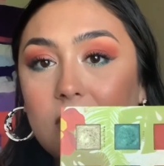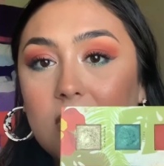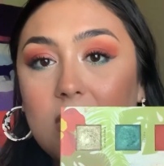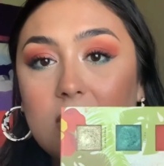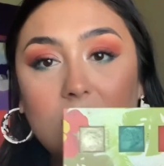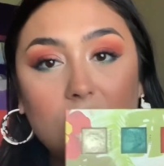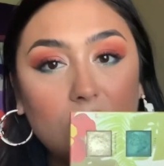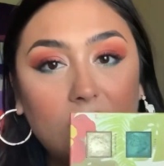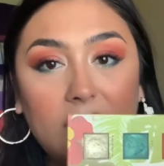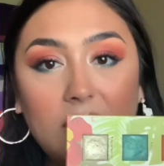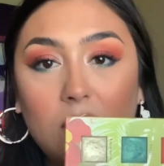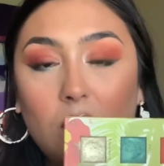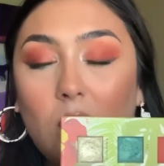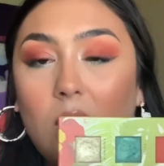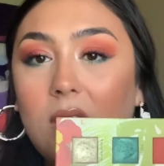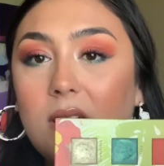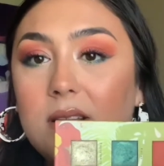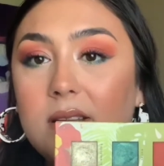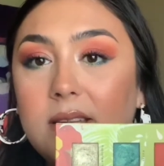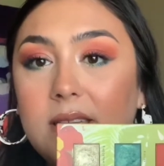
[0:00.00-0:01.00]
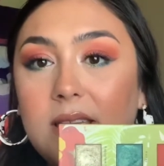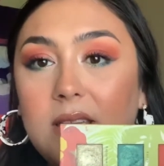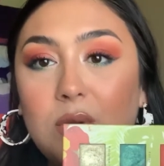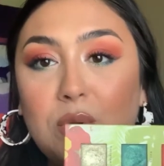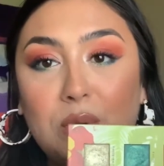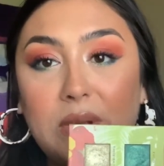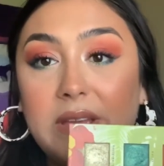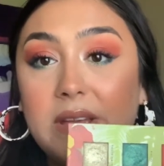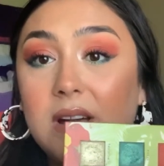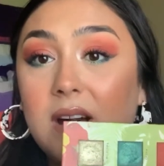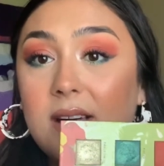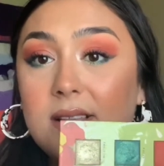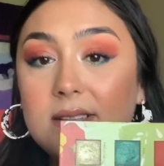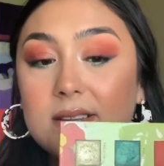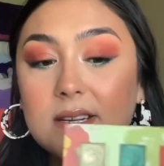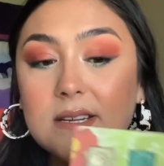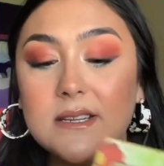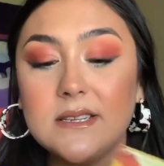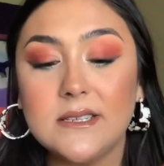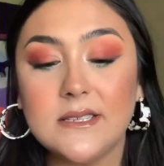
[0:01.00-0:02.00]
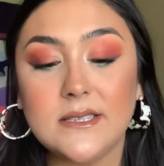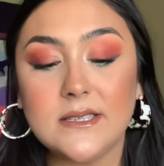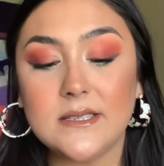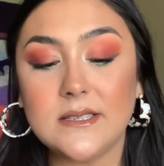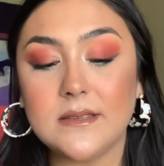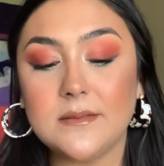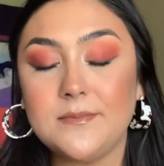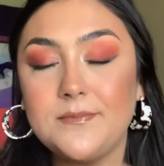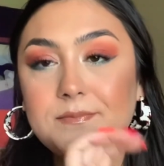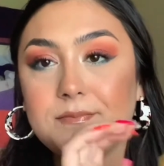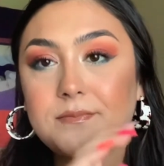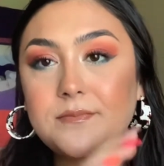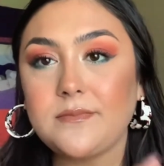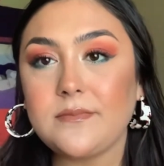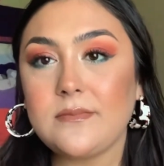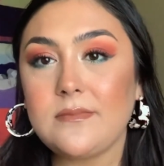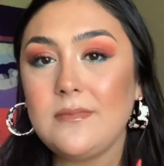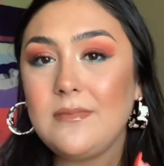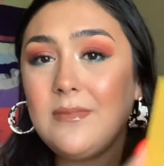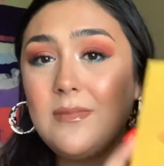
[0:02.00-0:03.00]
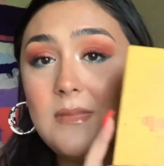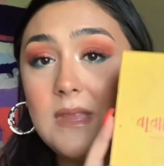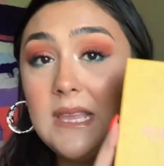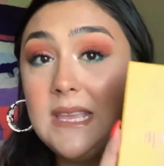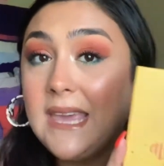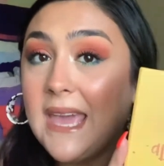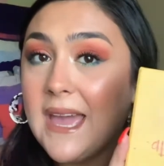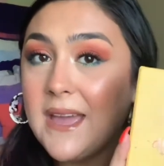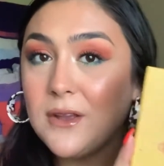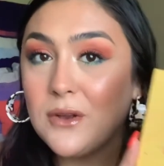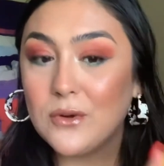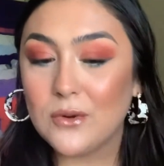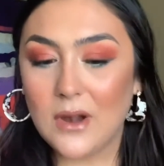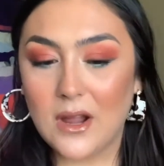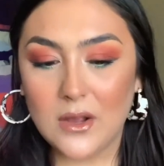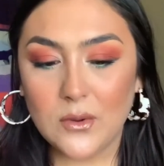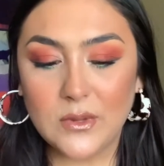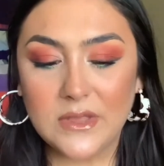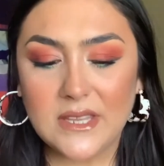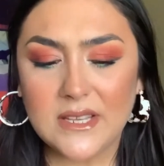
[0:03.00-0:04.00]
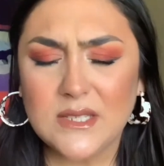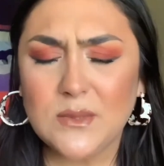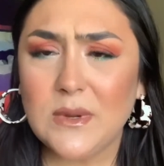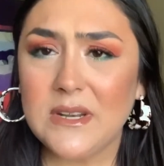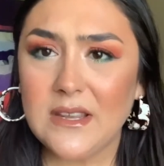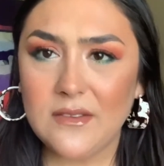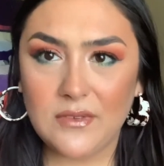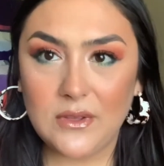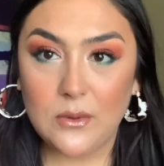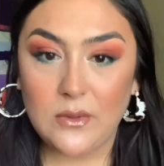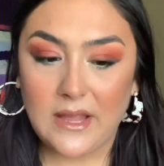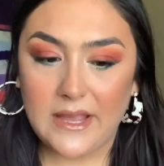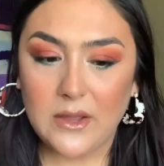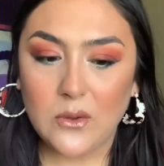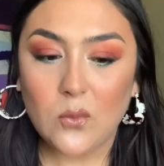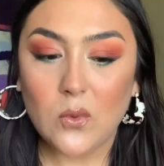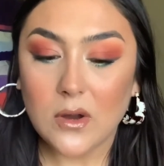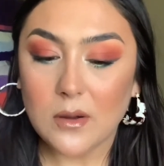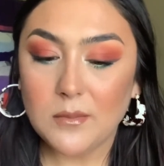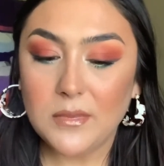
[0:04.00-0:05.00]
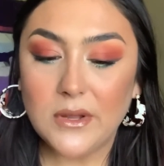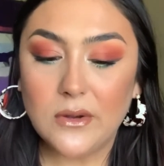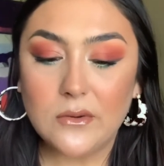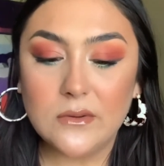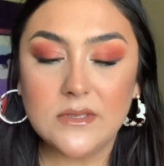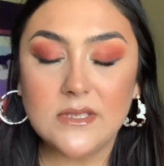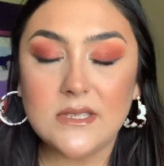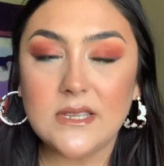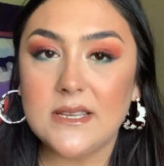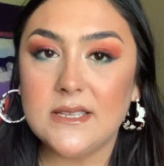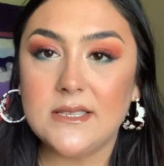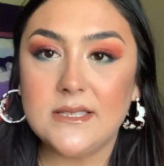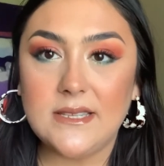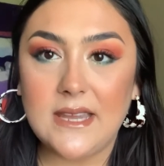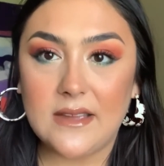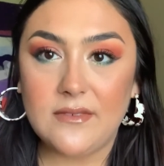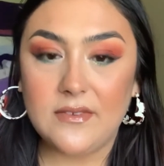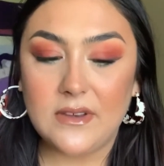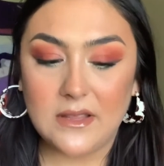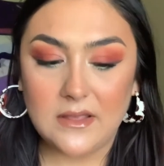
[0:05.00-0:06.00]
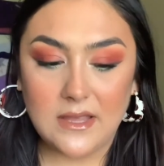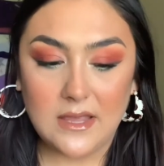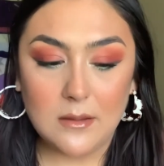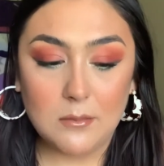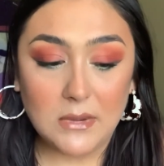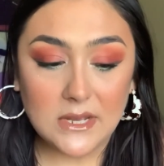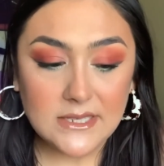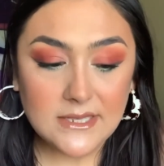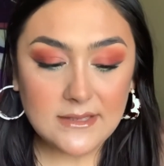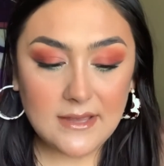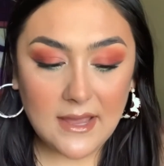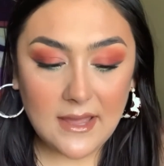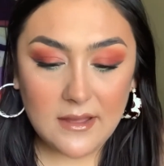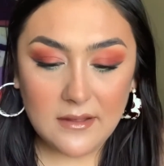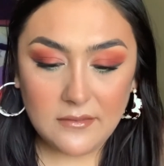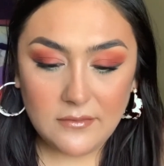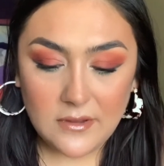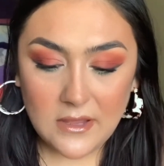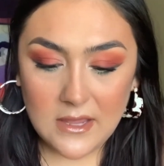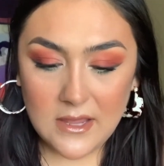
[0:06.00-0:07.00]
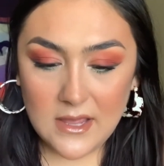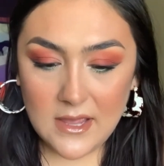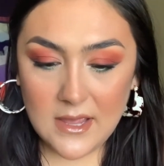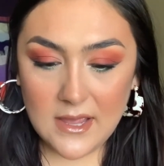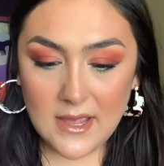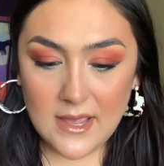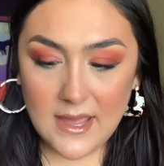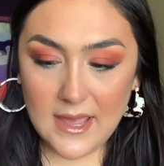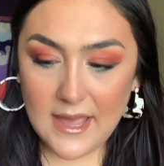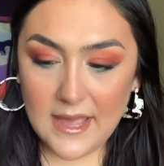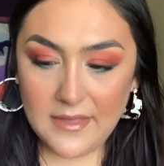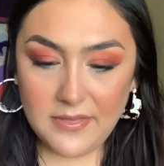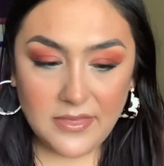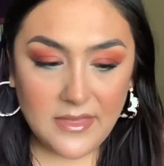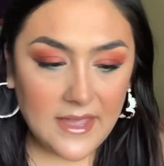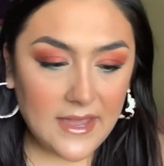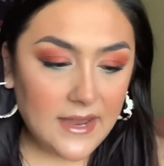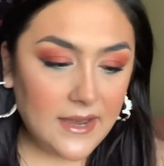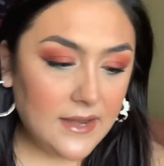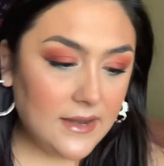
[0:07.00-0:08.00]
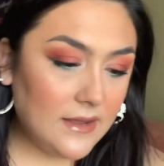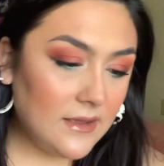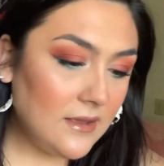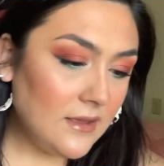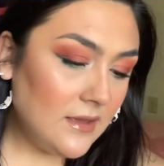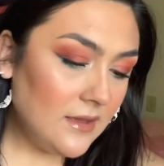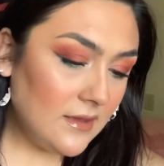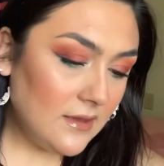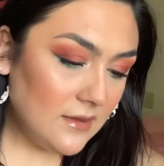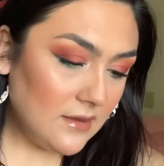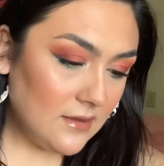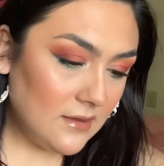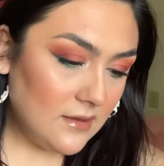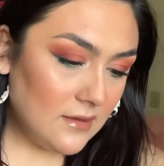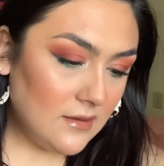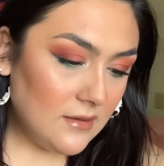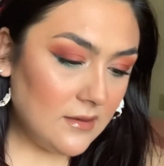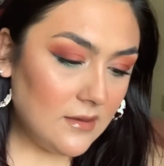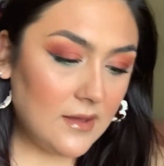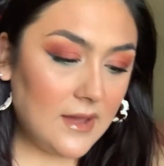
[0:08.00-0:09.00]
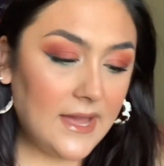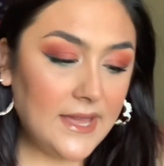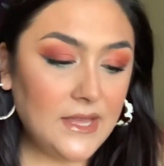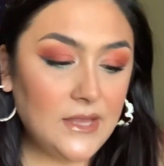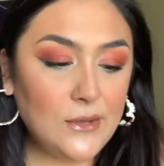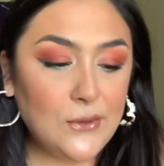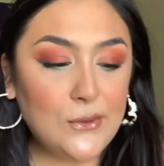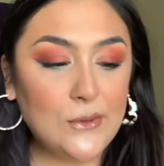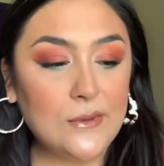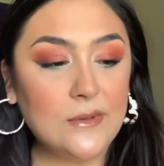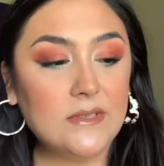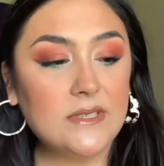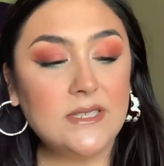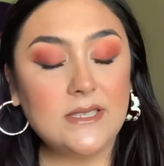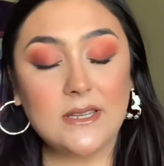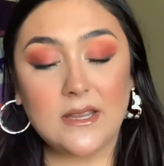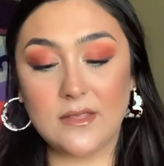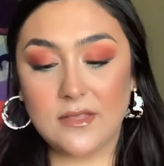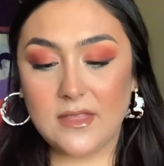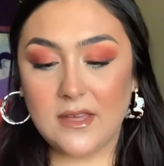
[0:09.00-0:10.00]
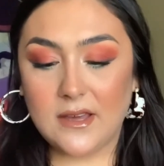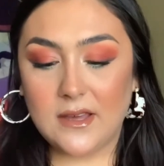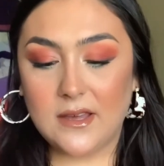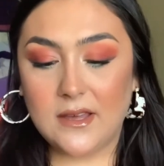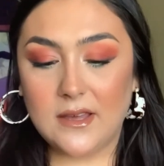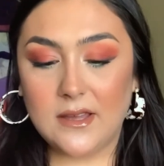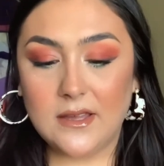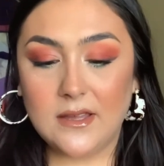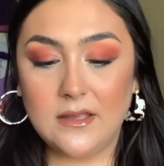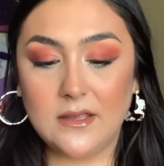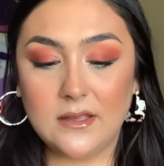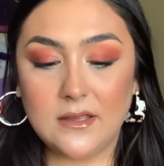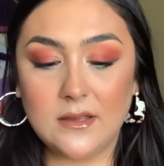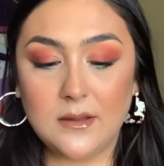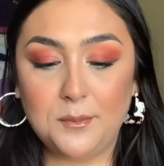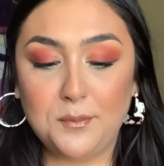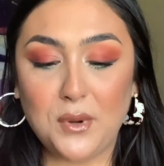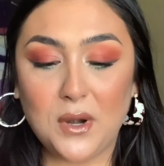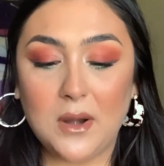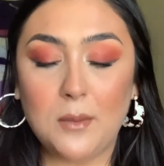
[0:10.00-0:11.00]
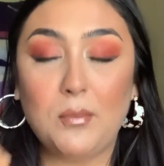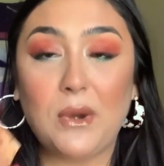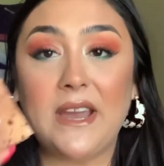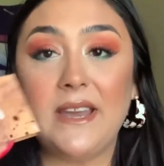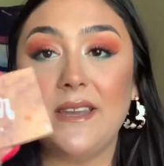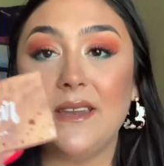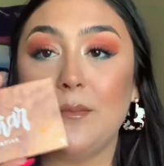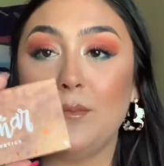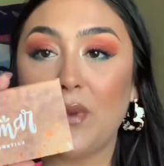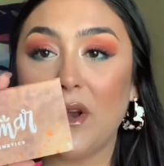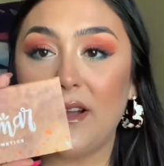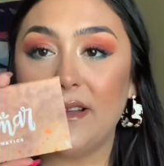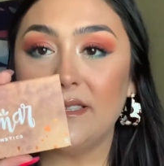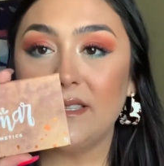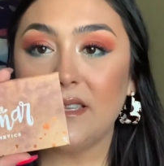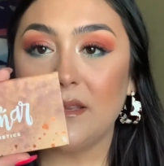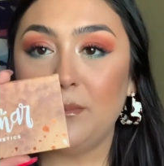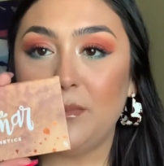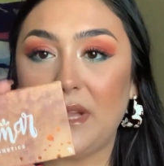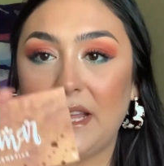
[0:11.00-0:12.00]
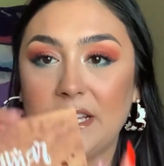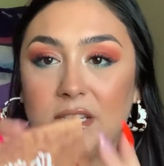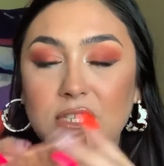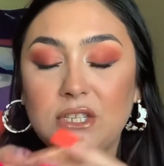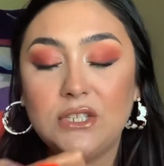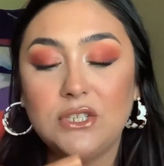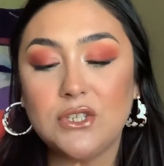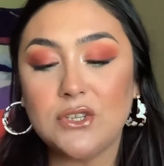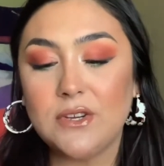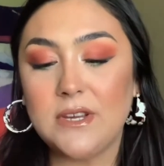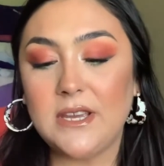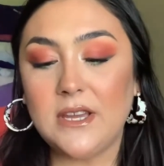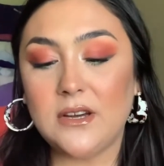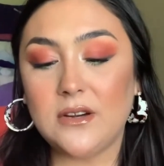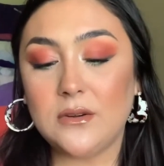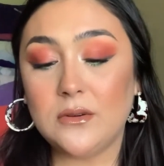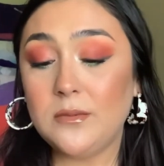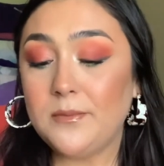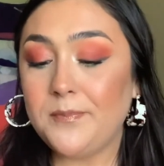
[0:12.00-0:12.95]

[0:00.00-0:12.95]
Great quality, great colors. Can't go wrong with this one. If you like warm tones, it's definitely a must-have. And then I used the Brighten and Bronze Complexion Trio.